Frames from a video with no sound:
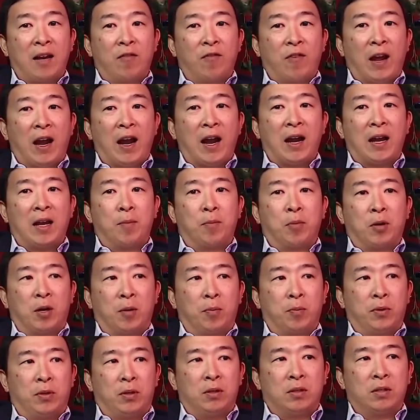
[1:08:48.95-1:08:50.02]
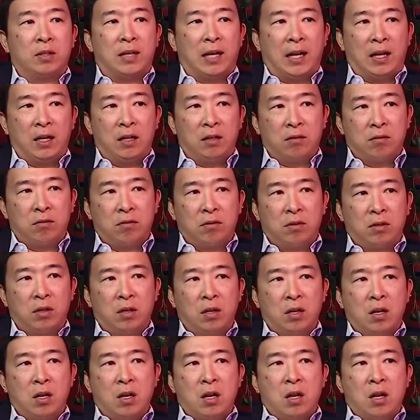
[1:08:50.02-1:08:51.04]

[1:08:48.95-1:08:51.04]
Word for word: very purple state. Mm-hmm.